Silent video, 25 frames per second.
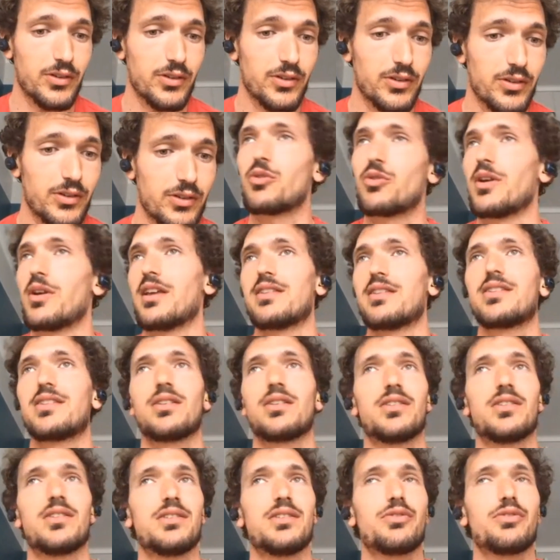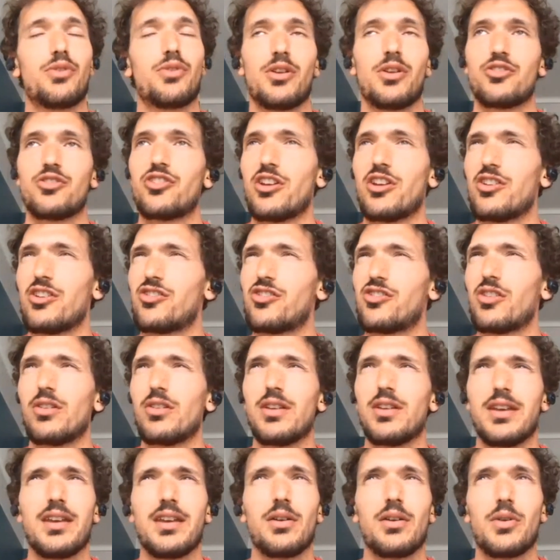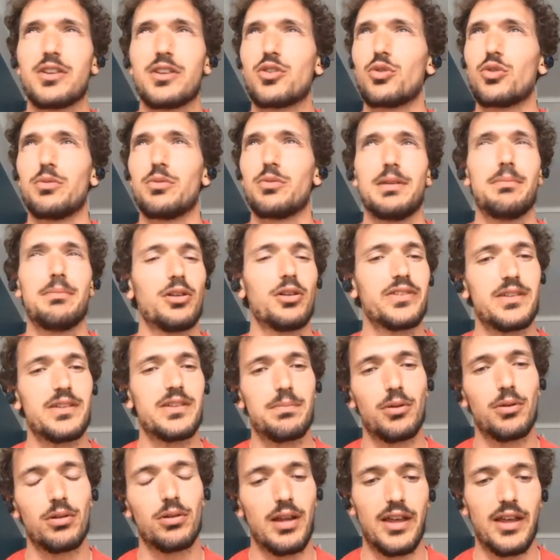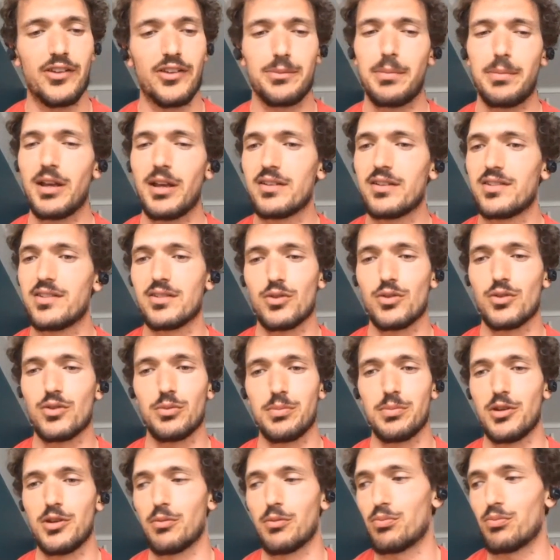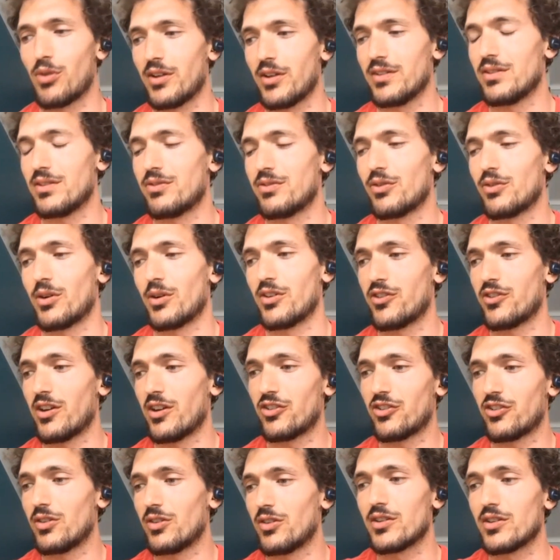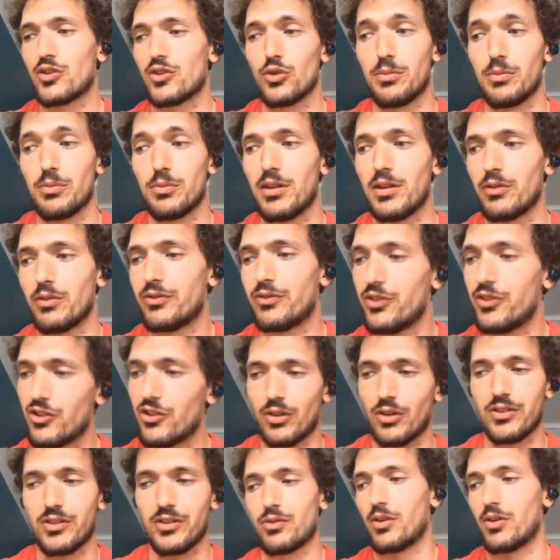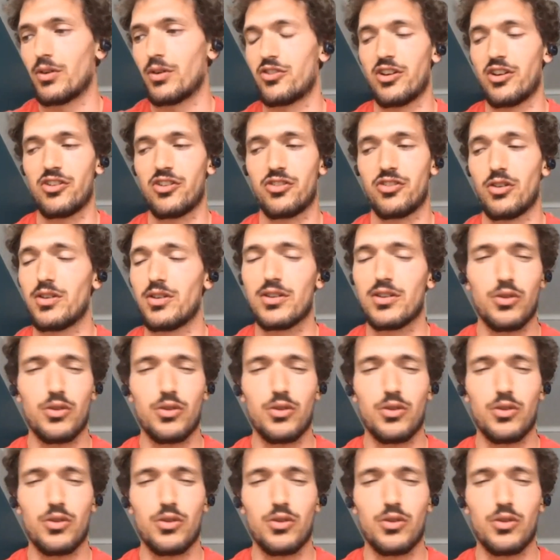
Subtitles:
So it creates a differentiation. Here it could be multiple aspects. It could be a brand differentiation. It could be a feature differentiation.